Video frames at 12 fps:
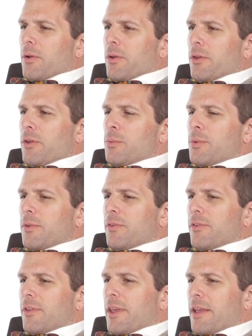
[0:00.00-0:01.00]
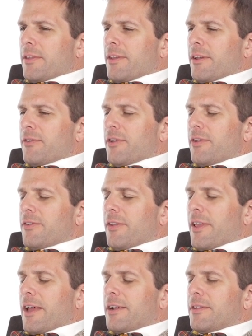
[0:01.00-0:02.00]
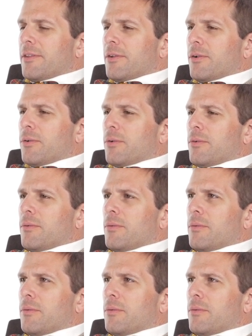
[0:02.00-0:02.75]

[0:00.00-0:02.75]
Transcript: humans can't digest a lot of the corn.